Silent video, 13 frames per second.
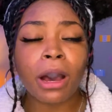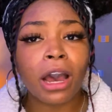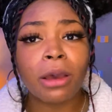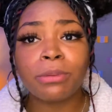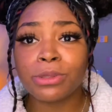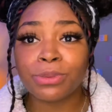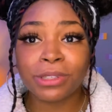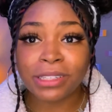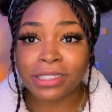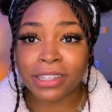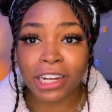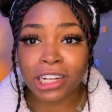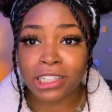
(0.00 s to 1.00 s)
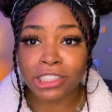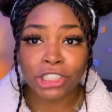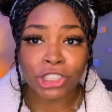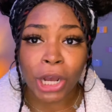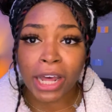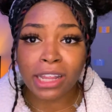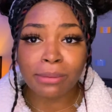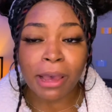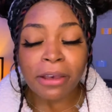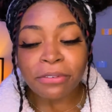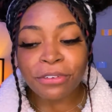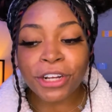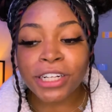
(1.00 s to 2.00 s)
was really scared to try them
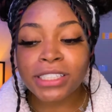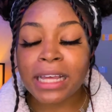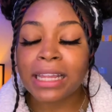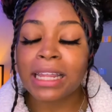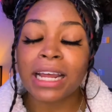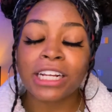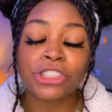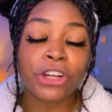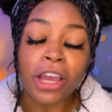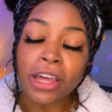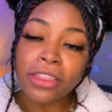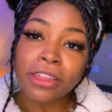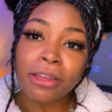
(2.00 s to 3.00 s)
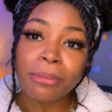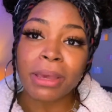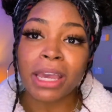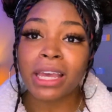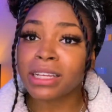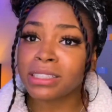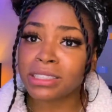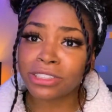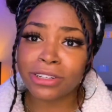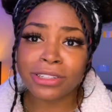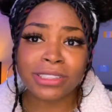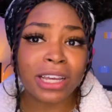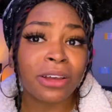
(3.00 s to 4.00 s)
at first, and then I tried them and it
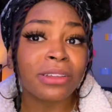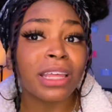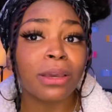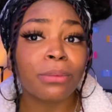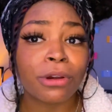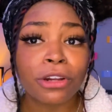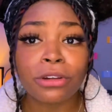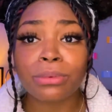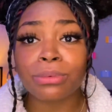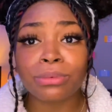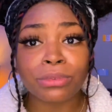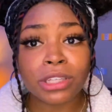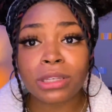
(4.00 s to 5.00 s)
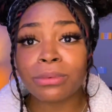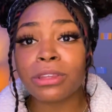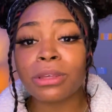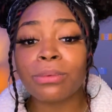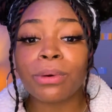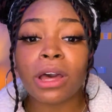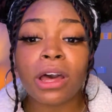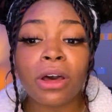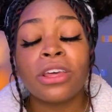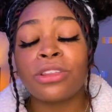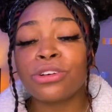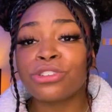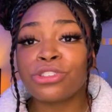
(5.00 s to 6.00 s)
turns out they work really well.
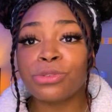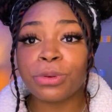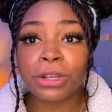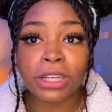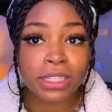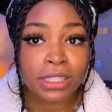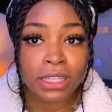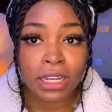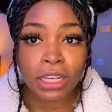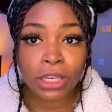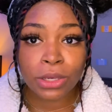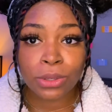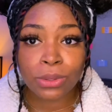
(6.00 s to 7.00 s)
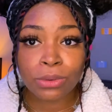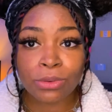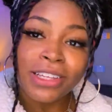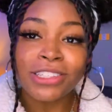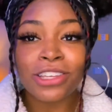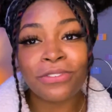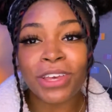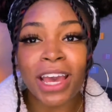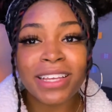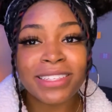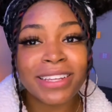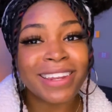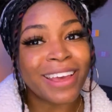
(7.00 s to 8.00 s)
They're super easy to use. So if you
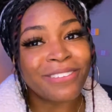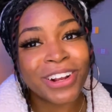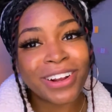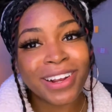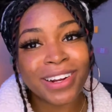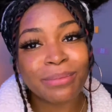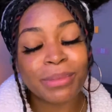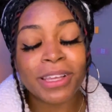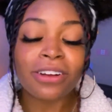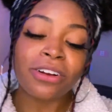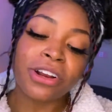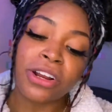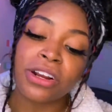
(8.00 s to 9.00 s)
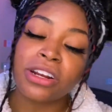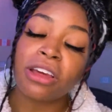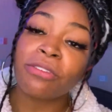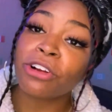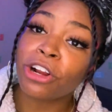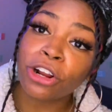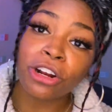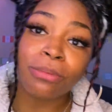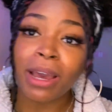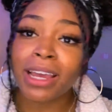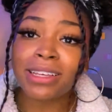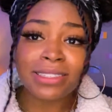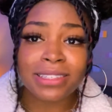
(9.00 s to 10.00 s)
guys never heard of me or never heard of
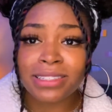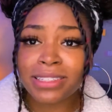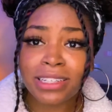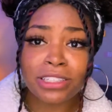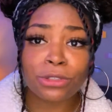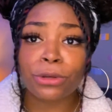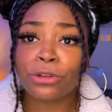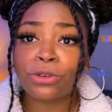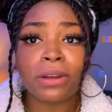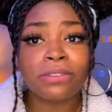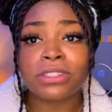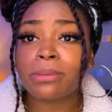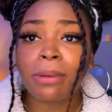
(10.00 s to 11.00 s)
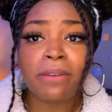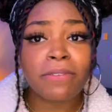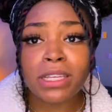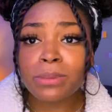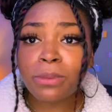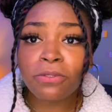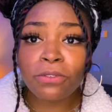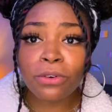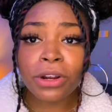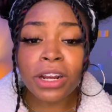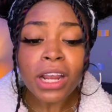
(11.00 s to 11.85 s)
my existence, or you never seen my face before,